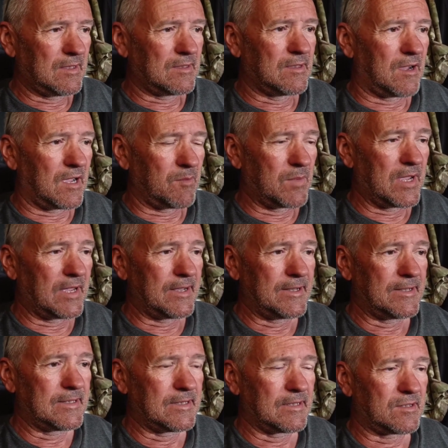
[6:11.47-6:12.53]
Nightmare.
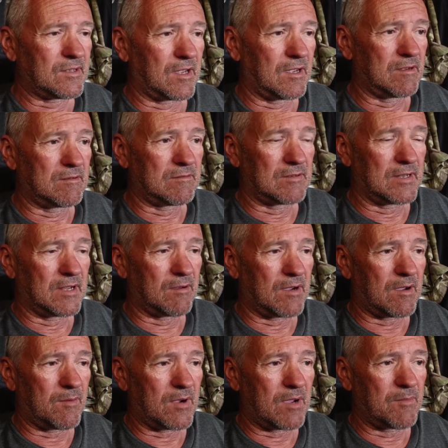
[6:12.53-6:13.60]
So,
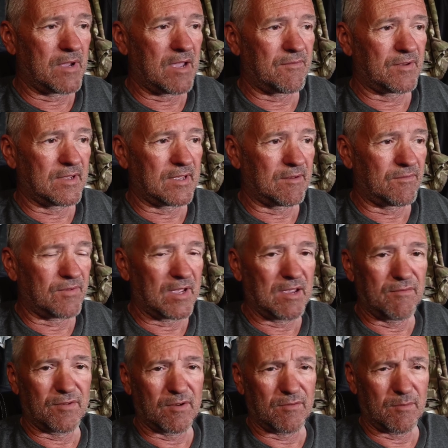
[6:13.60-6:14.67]
I'm heavily in
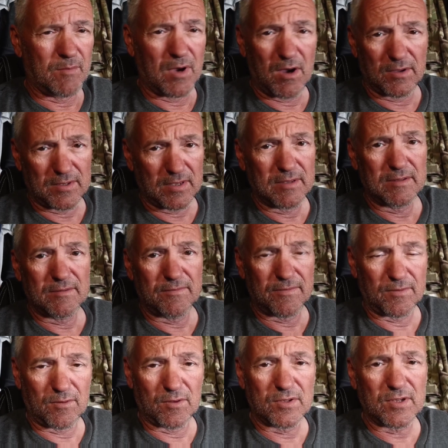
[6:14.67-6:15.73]
favour of a mod
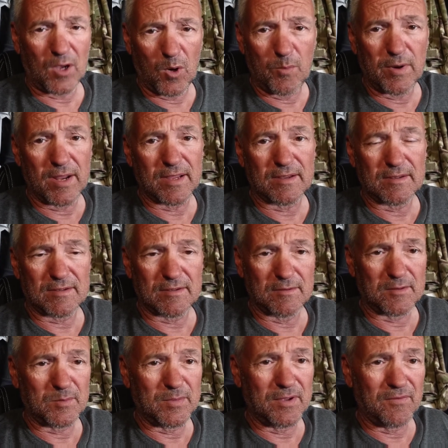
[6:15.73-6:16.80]
for toe brakes
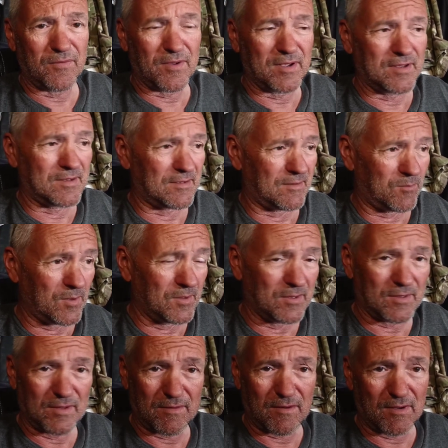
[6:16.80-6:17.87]
on Spitfires, the ones
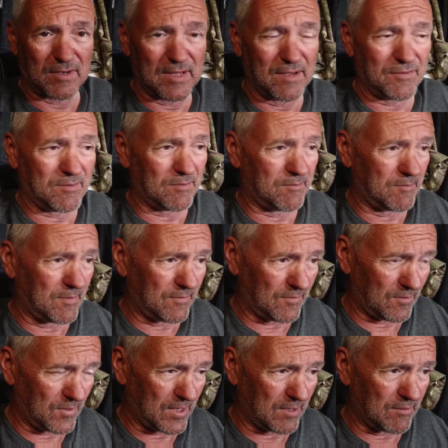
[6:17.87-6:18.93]
that they've got left
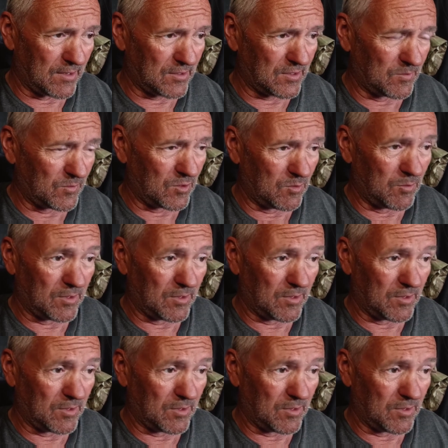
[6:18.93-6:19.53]
before they crash them all.